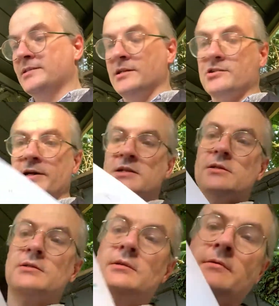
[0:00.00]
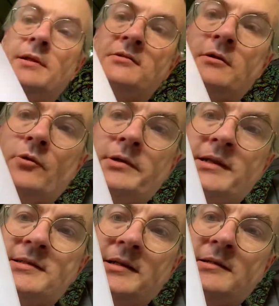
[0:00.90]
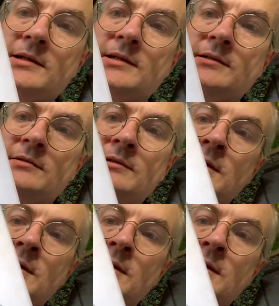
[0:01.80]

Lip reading: illustrations, and that's quite nicely done.